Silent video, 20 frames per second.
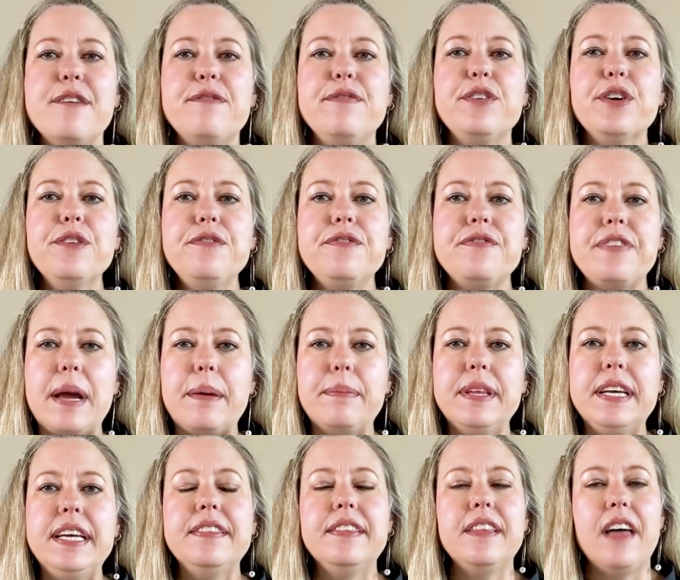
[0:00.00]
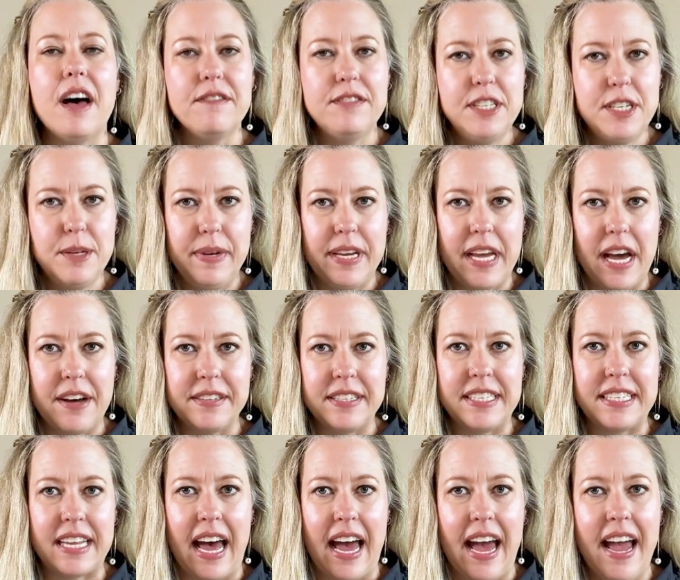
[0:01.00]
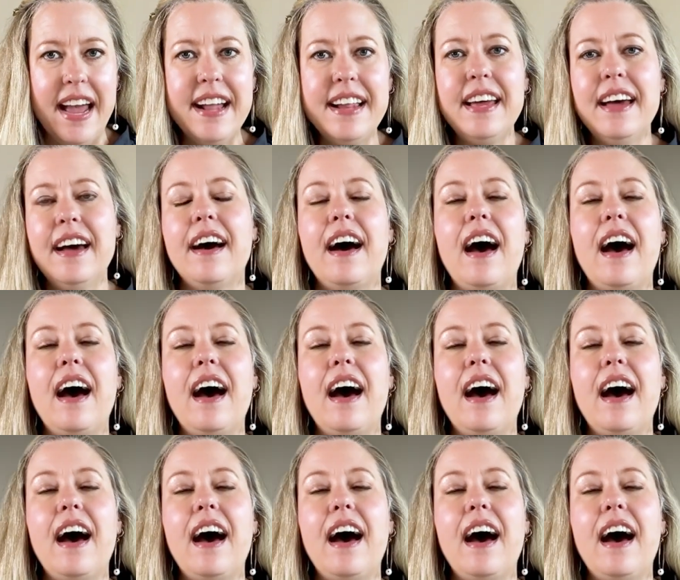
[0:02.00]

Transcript: If your family loves to be outside,